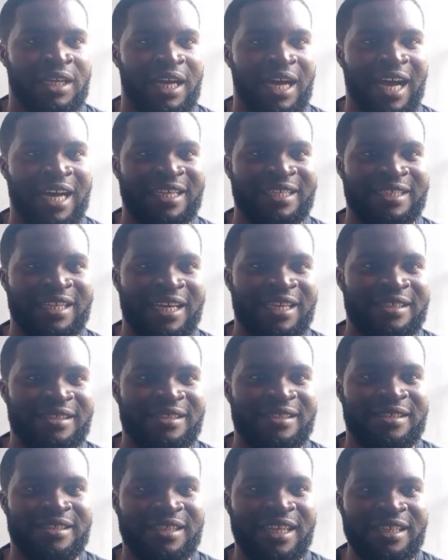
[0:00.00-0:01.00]
and then
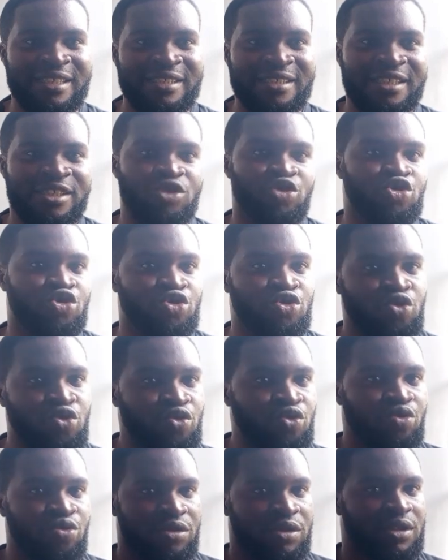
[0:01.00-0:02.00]
send it
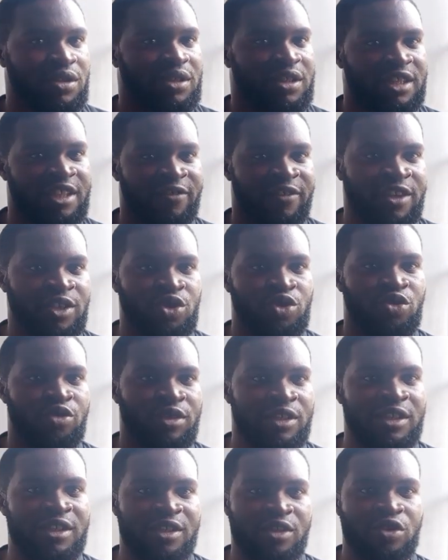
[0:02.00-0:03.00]
through the
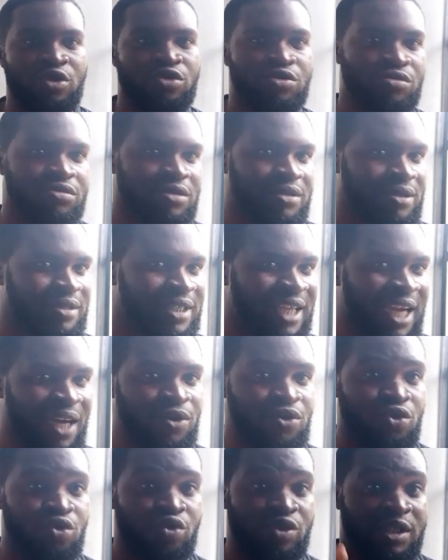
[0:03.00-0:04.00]
Venturi
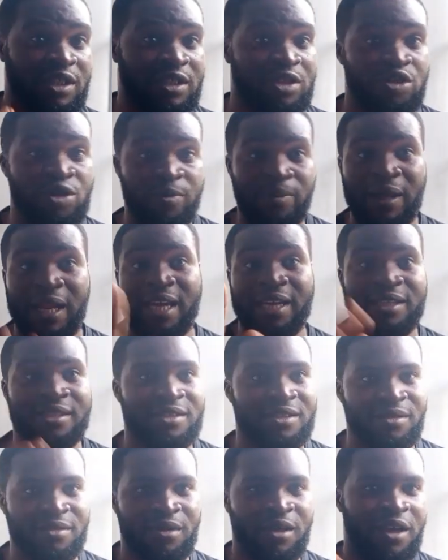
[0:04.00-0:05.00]
down to the drip
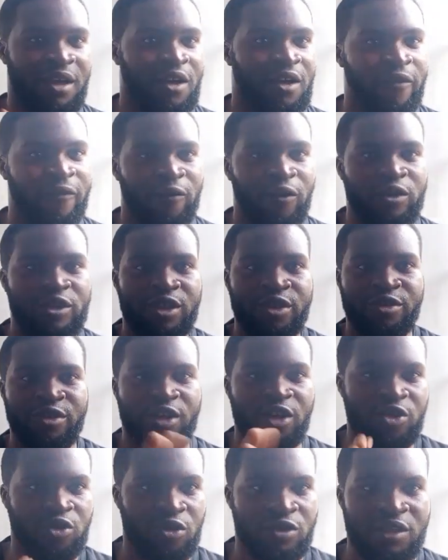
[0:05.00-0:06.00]
lines for the
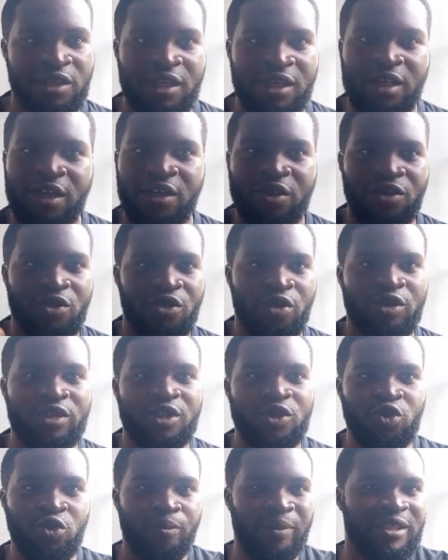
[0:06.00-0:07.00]
irrigation. You don't
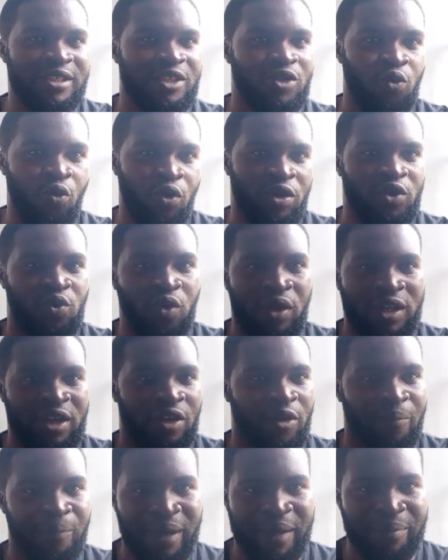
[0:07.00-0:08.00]
need to place it
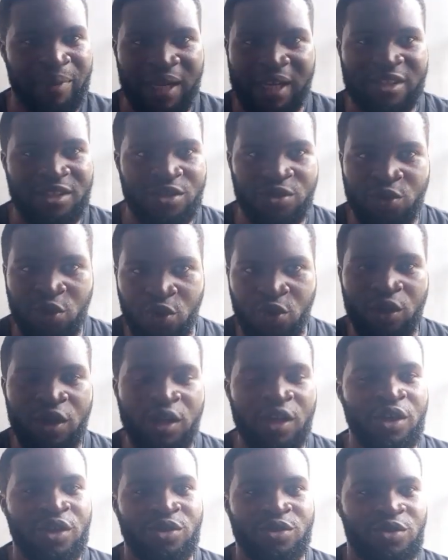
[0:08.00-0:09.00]
one per plant. No,
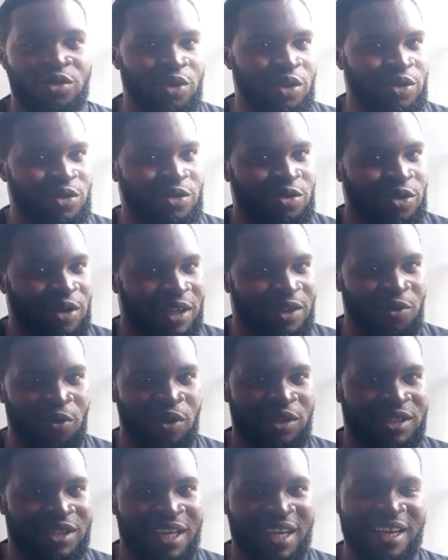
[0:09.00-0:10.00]
just soak in
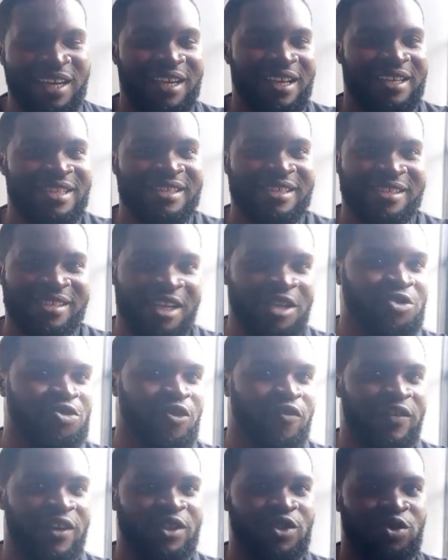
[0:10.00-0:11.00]
water, send
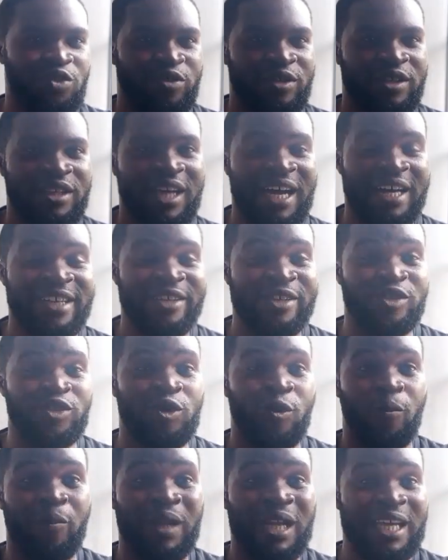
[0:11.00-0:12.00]
through Venturi, and it
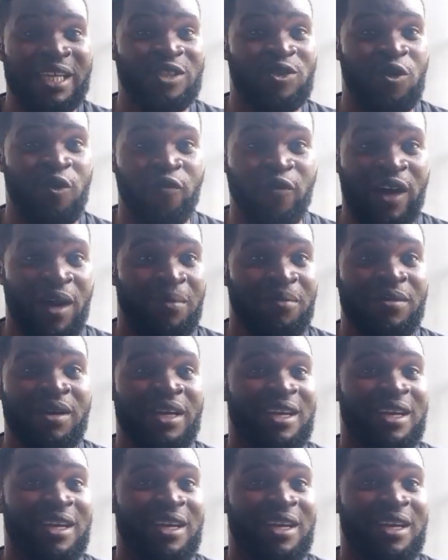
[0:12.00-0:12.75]
supplies your farm